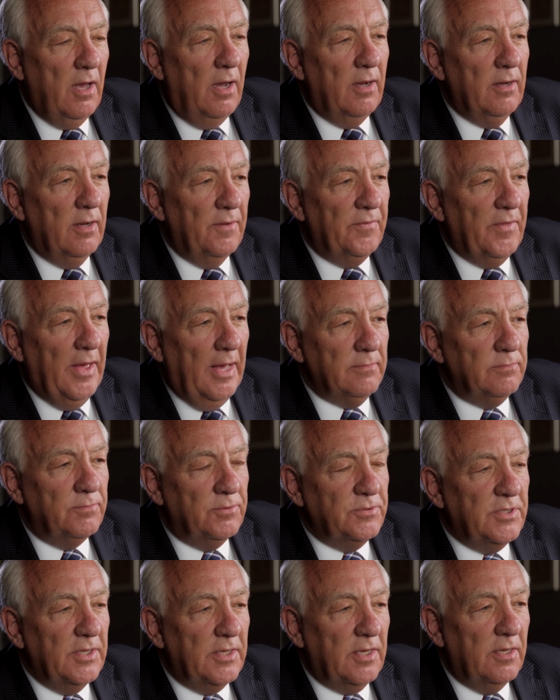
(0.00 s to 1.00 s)
uh, that
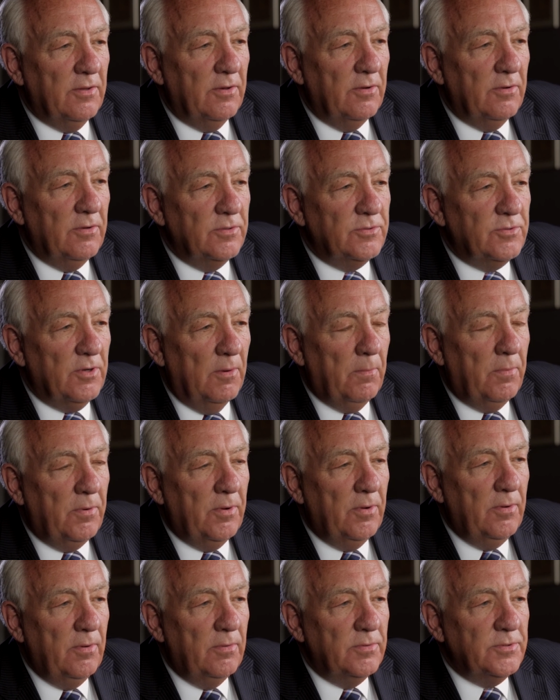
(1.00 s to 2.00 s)
particular trip
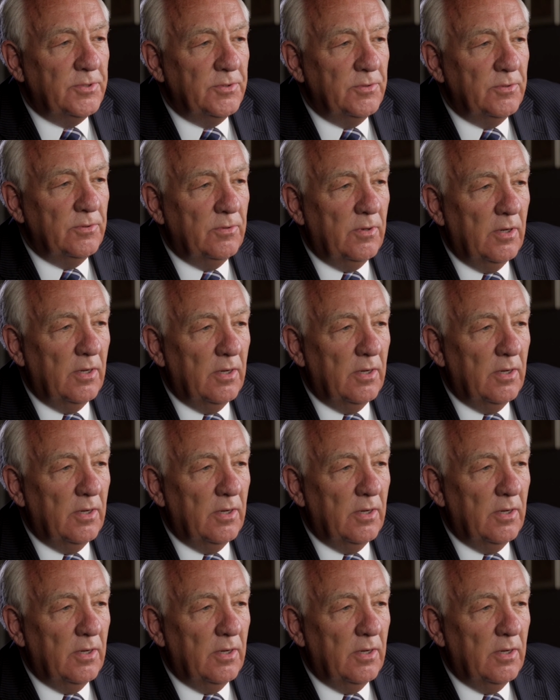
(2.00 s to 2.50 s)
to